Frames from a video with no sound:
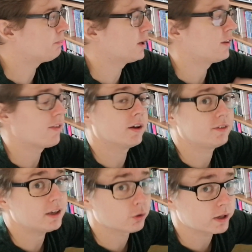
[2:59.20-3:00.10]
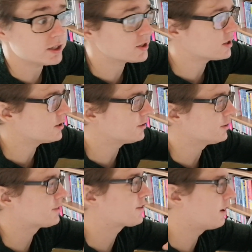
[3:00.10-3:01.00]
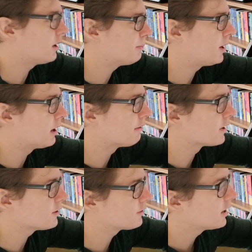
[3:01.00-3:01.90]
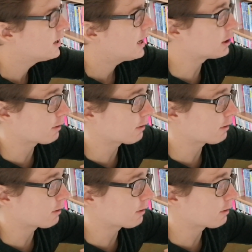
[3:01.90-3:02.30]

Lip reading: weird bloodthirsty creatures and sky pirates,